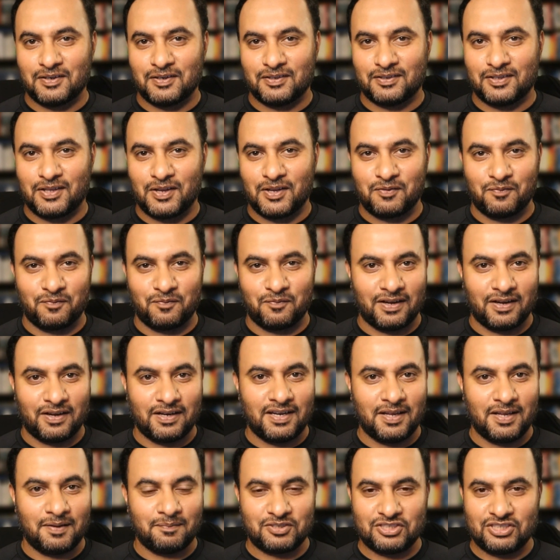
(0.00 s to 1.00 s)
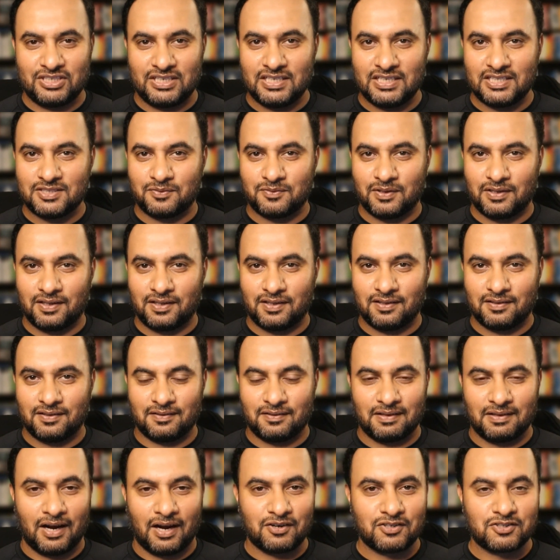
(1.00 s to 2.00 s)
then one day machines will
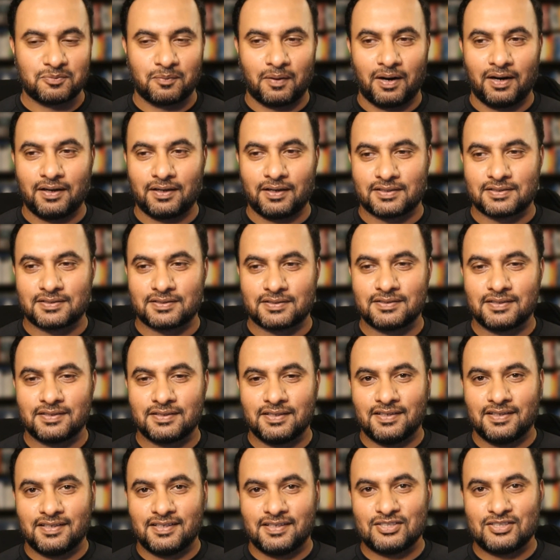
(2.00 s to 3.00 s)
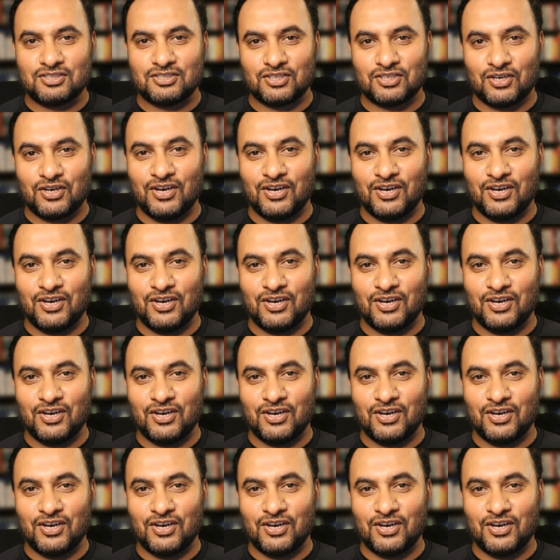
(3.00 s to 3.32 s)
outsmart us. So